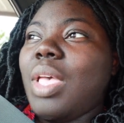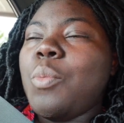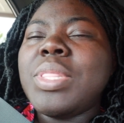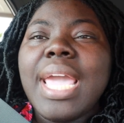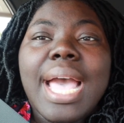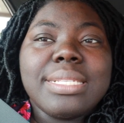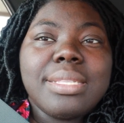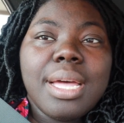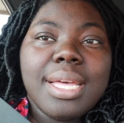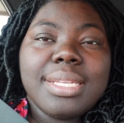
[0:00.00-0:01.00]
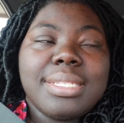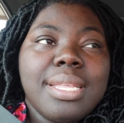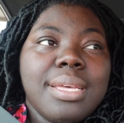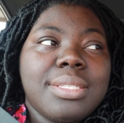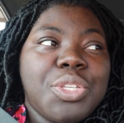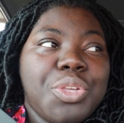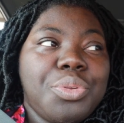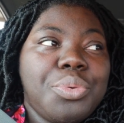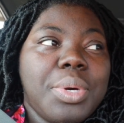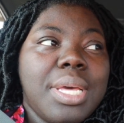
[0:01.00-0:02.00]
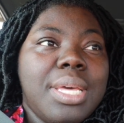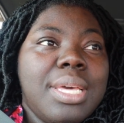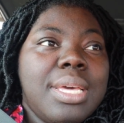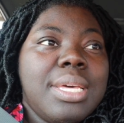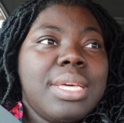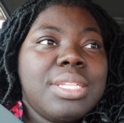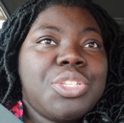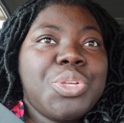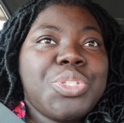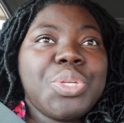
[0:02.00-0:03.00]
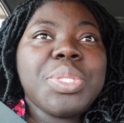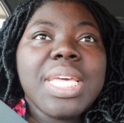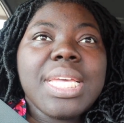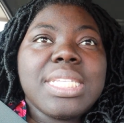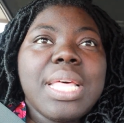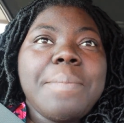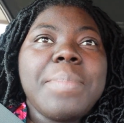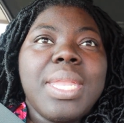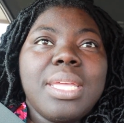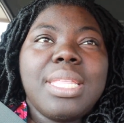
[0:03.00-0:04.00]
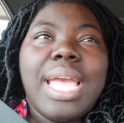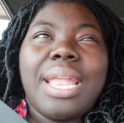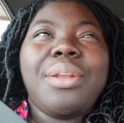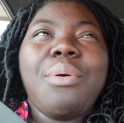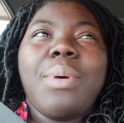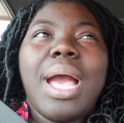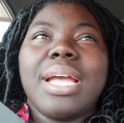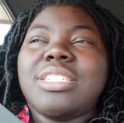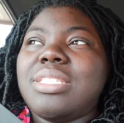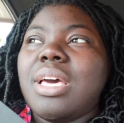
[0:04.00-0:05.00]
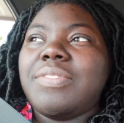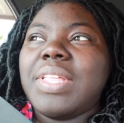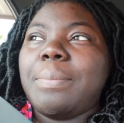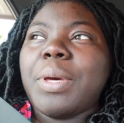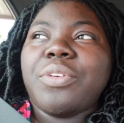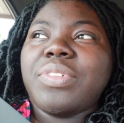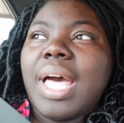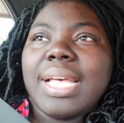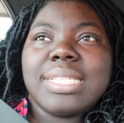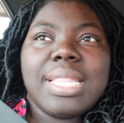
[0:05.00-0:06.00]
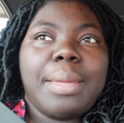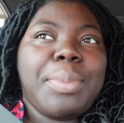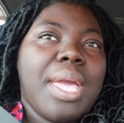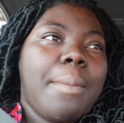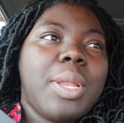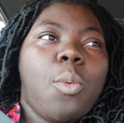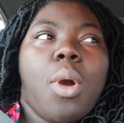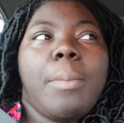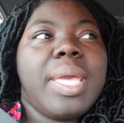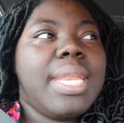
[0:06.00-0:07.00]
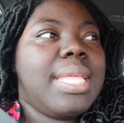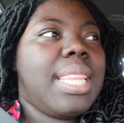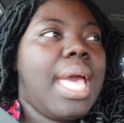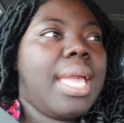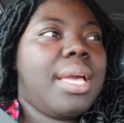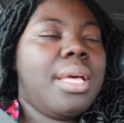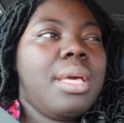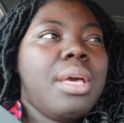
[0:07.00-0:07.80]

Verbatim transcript: when they asked us to to do this immediately, I don't know why, I just thought of like butterflies and like becoming a woman and like